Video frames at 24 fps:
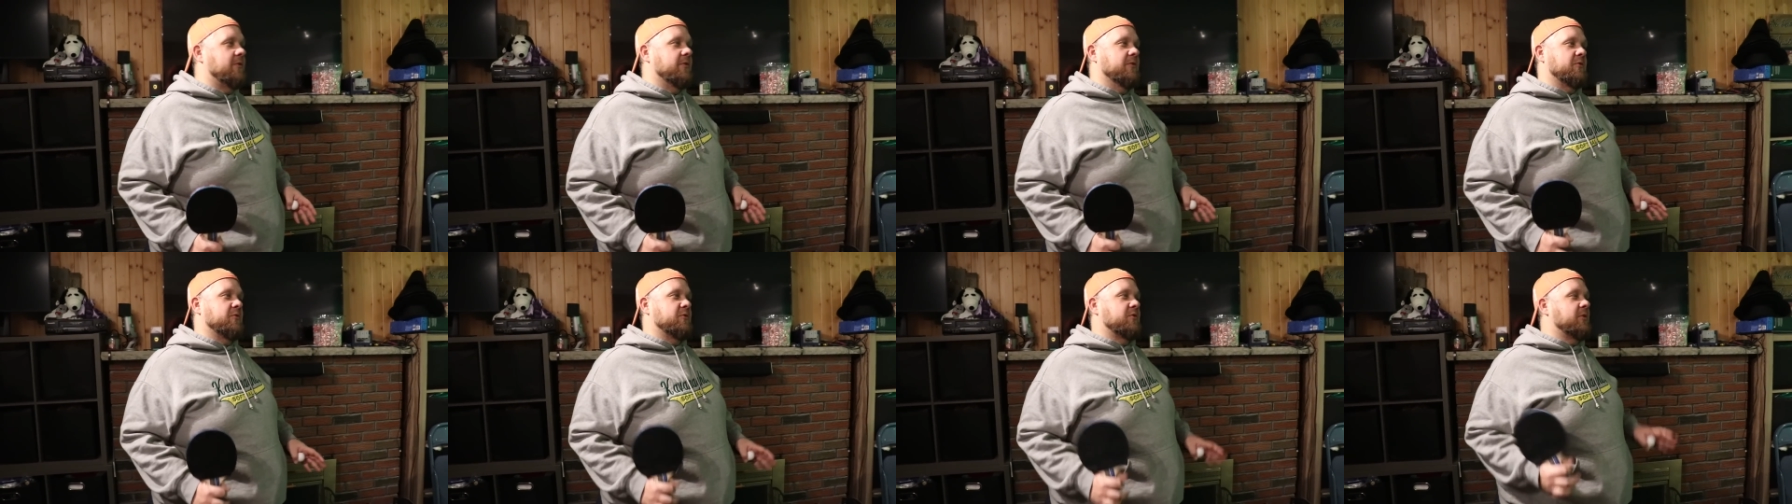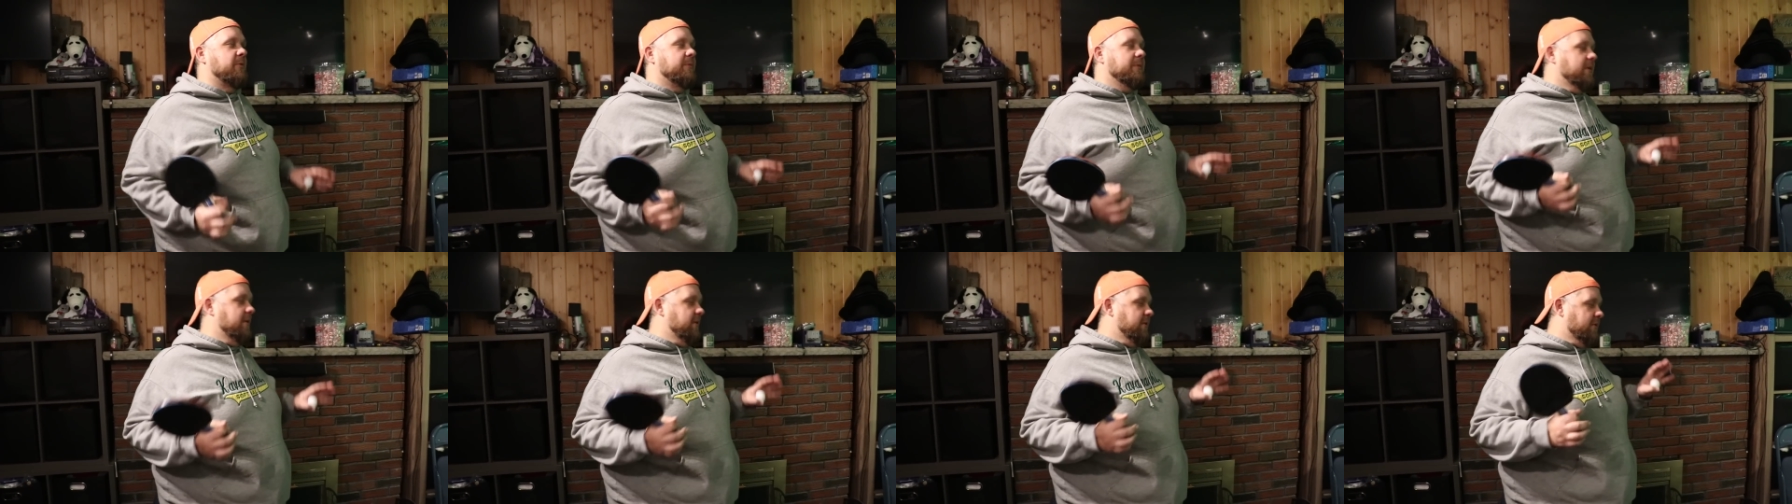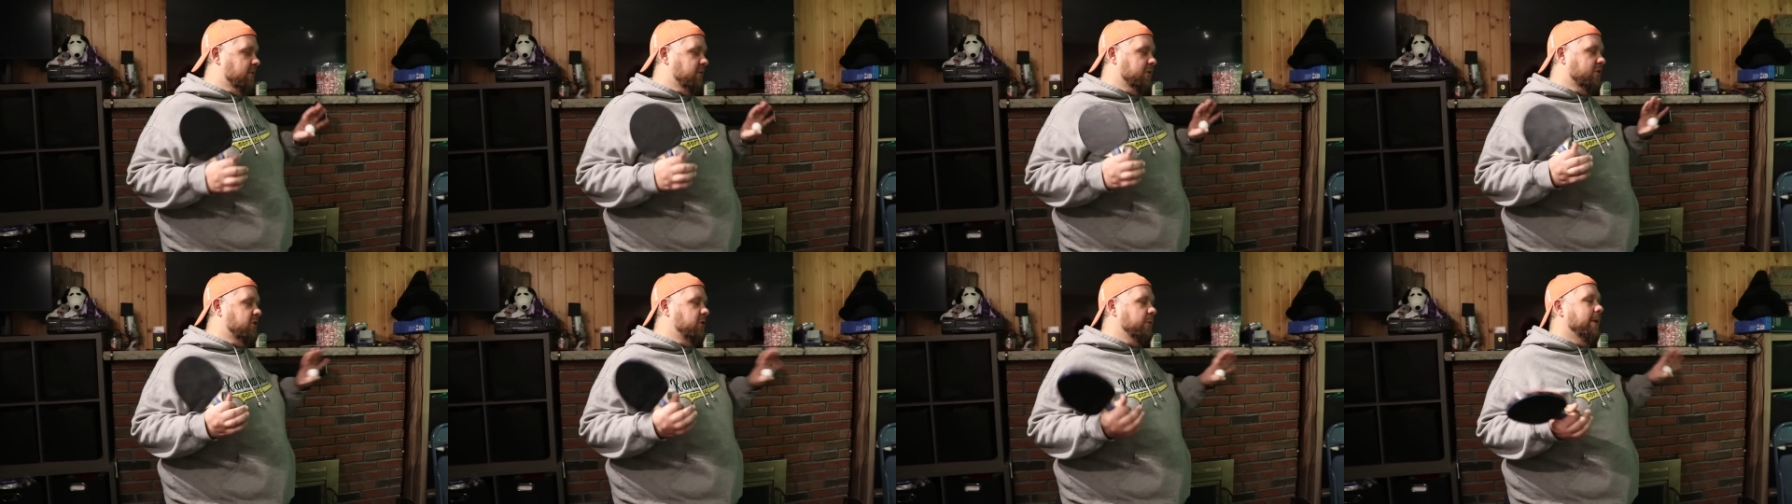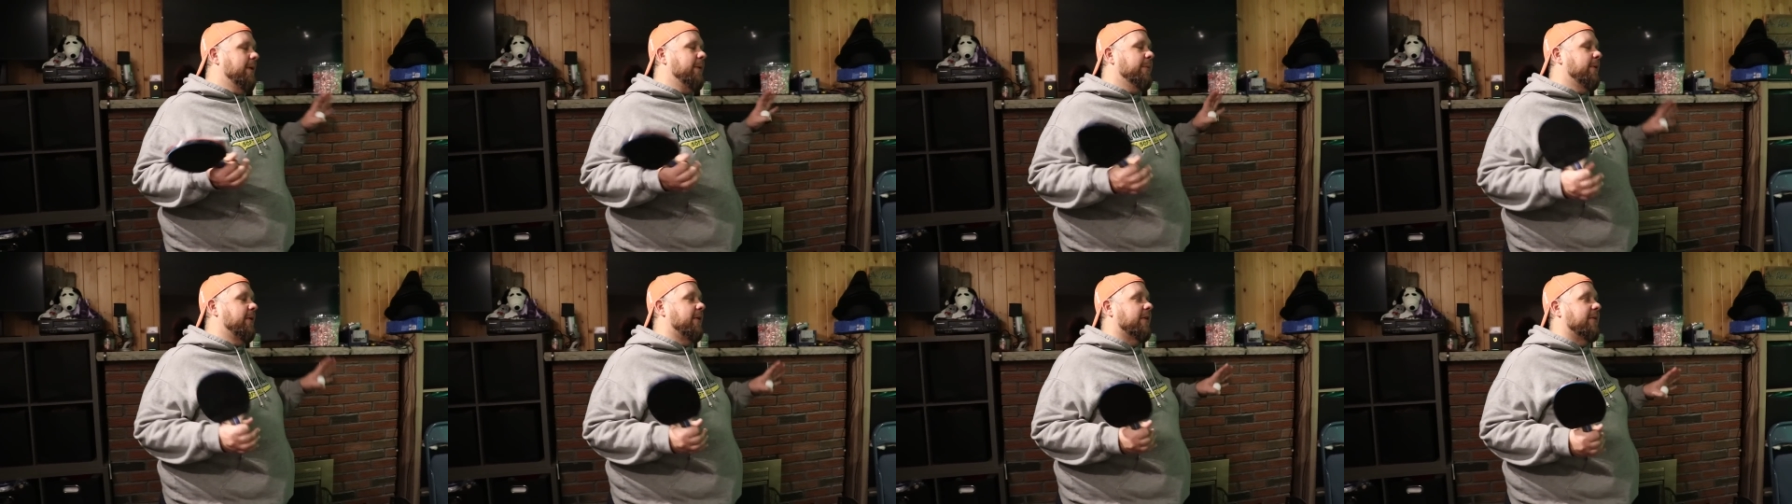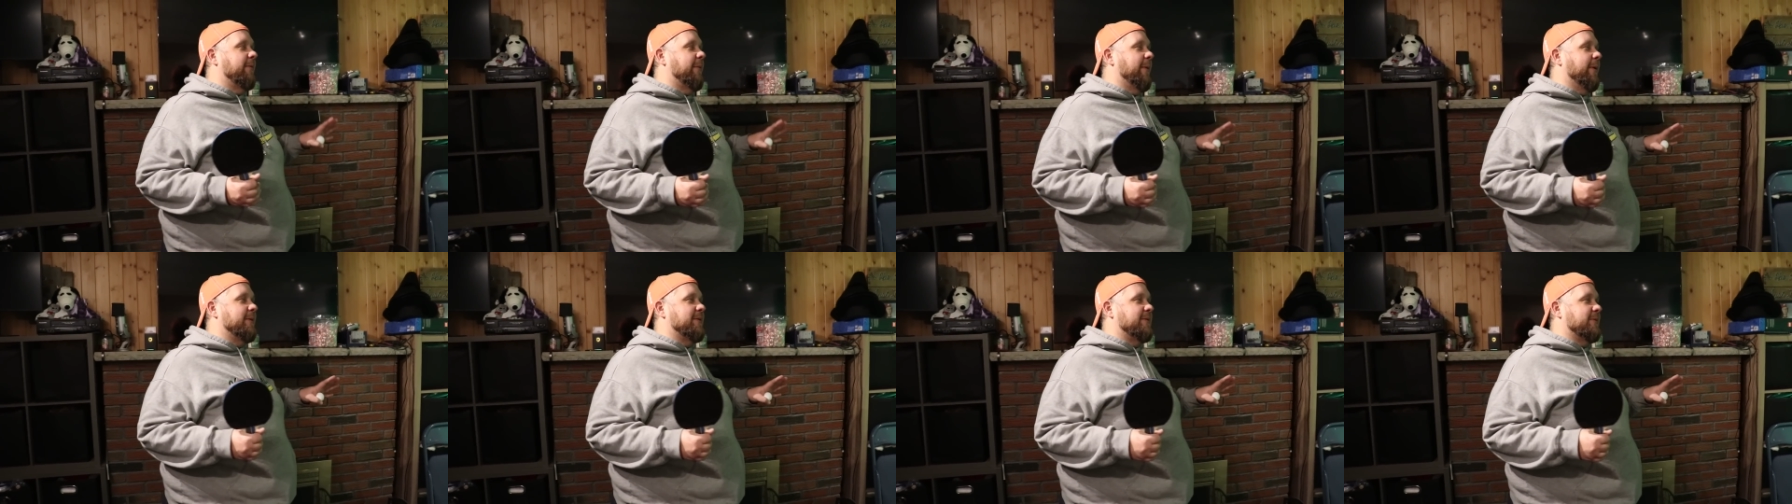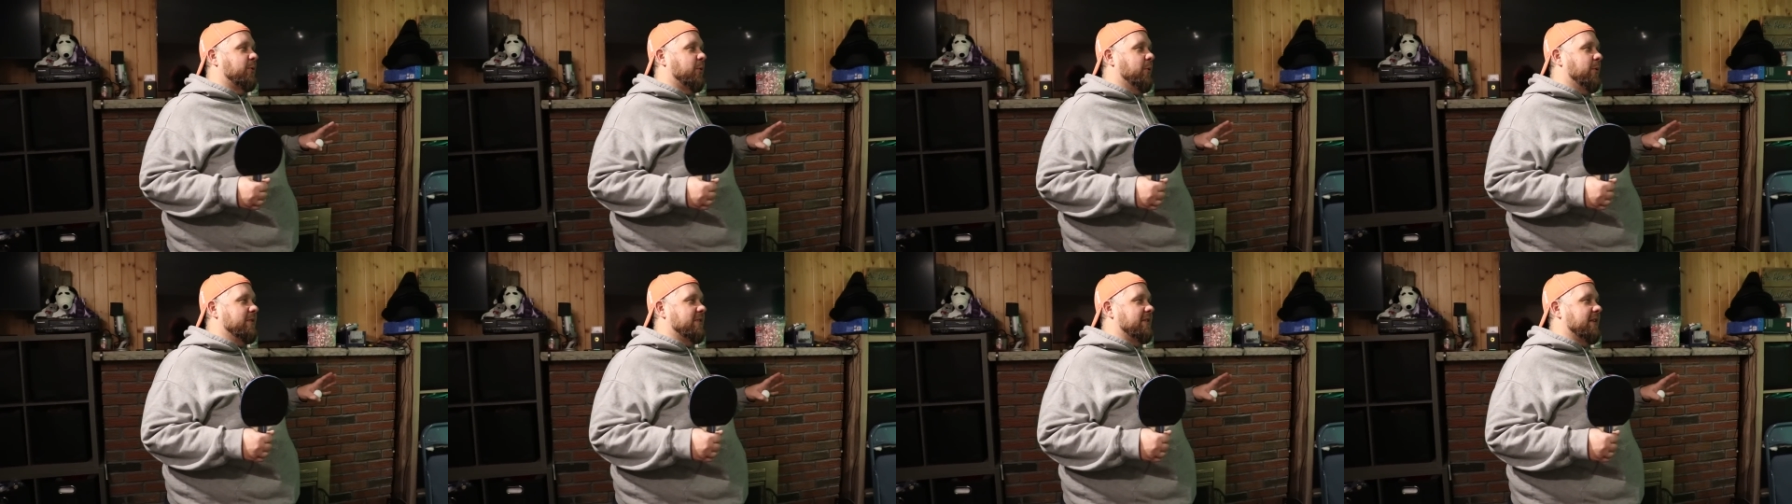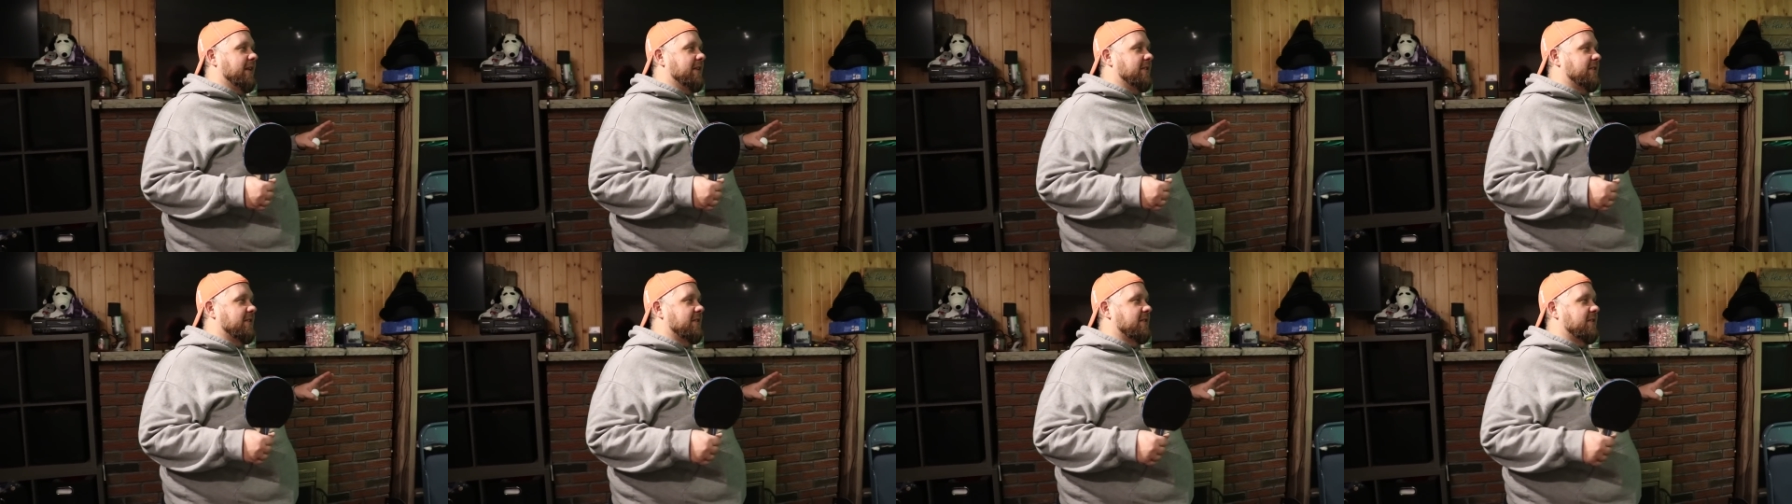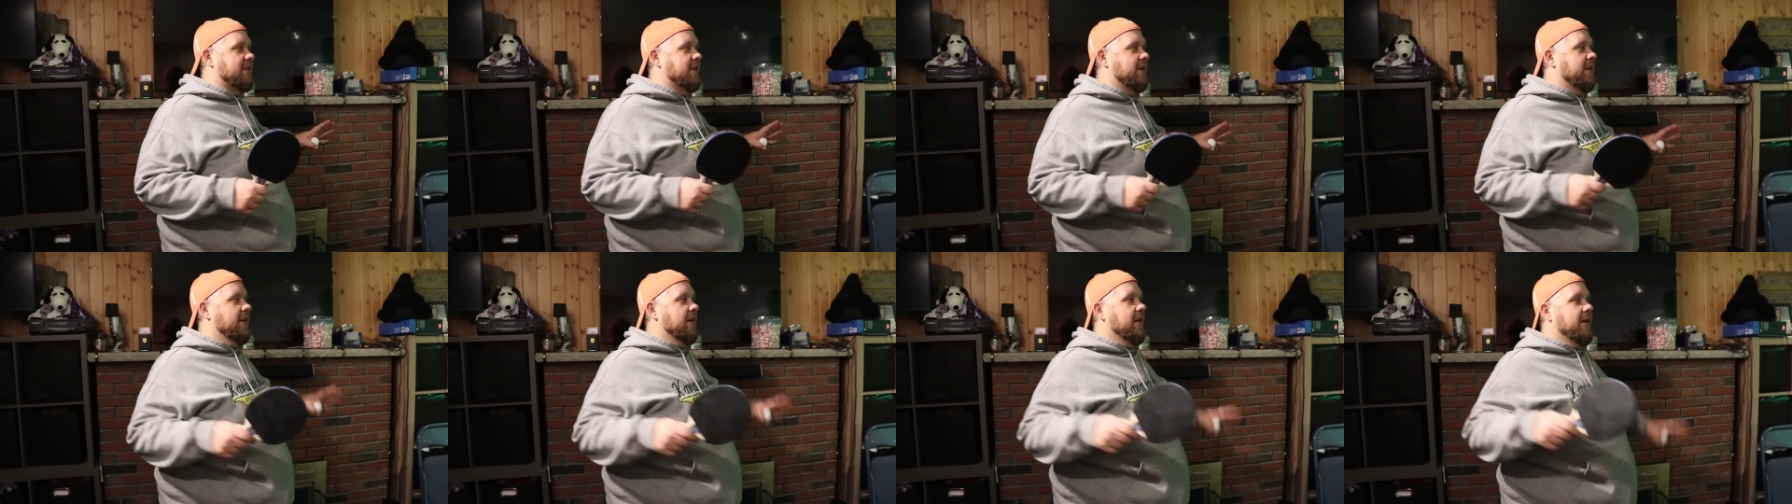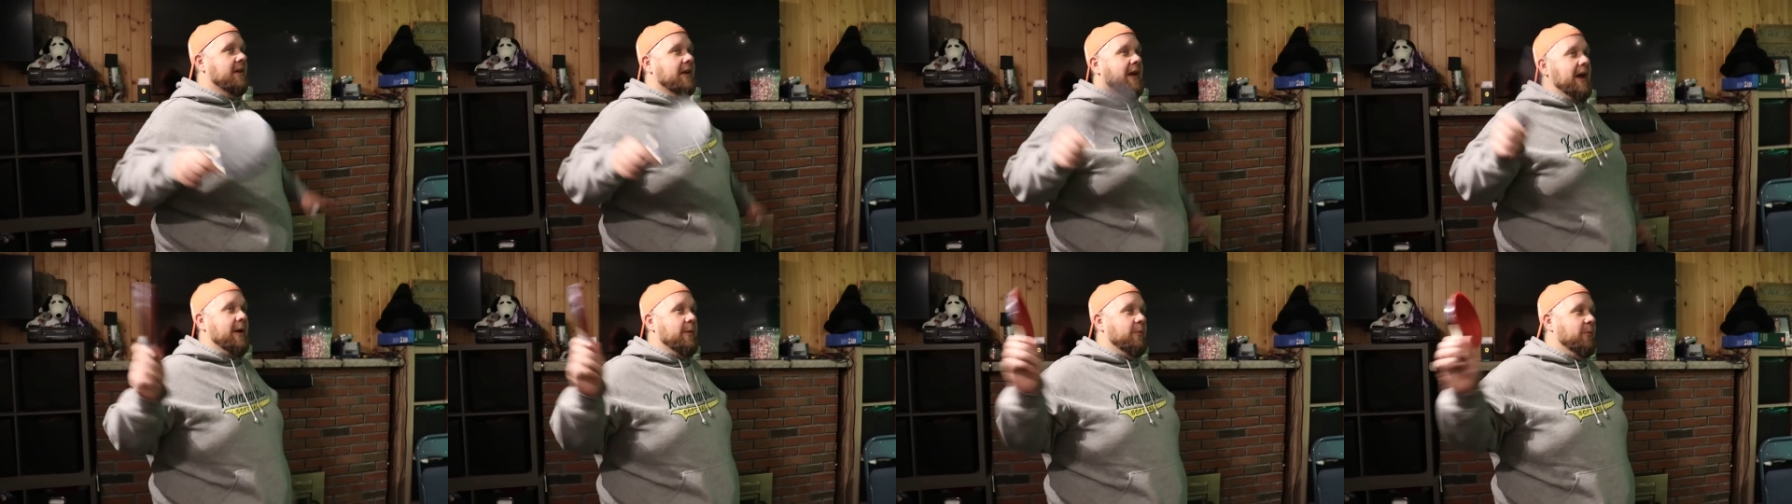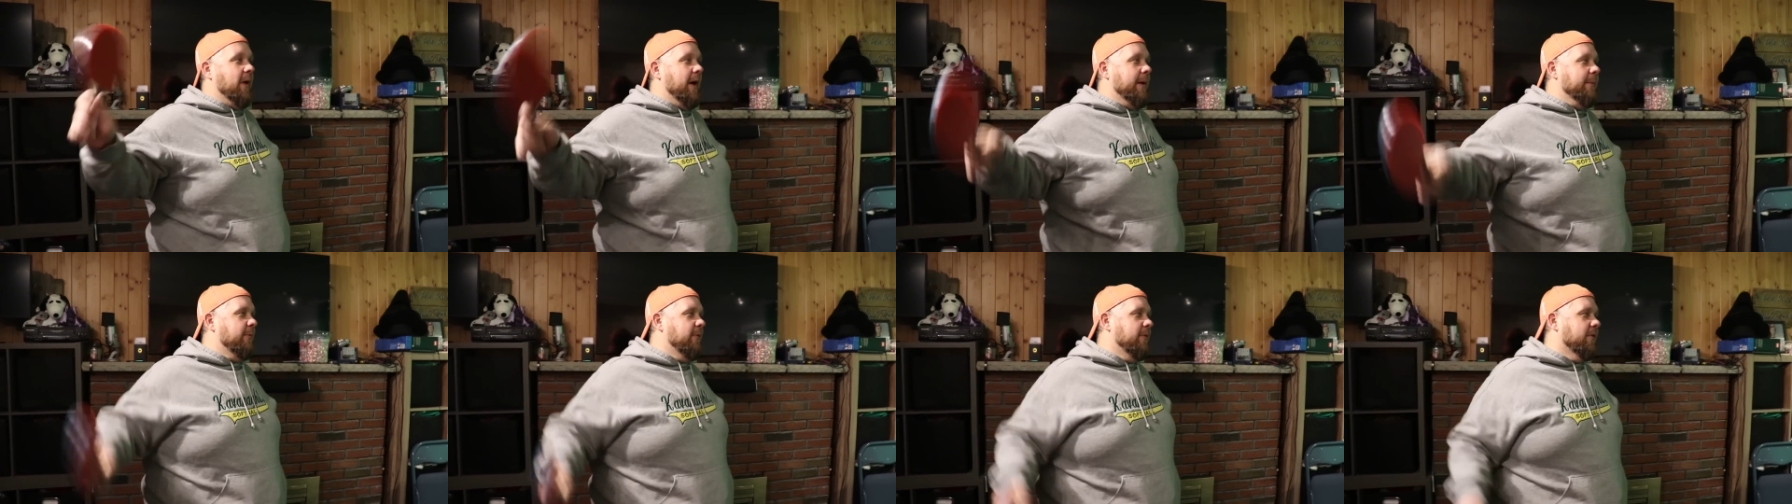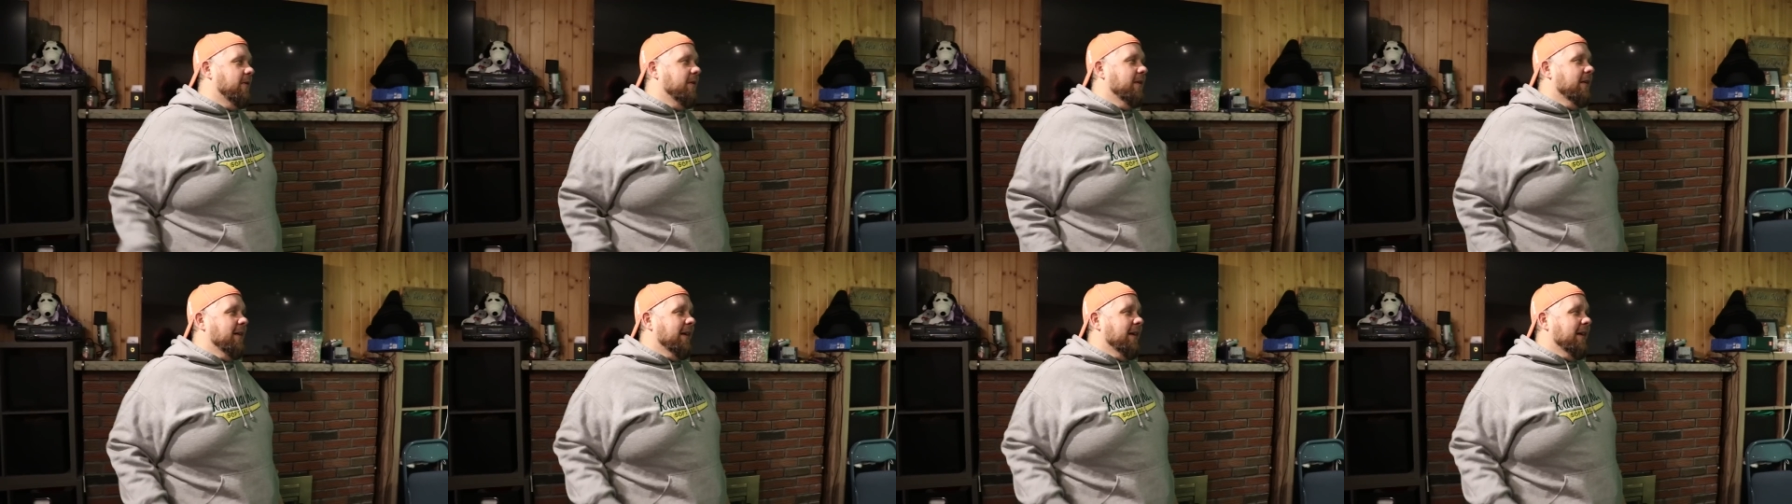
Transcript: There's so many, too many weird coincidences. And Weber,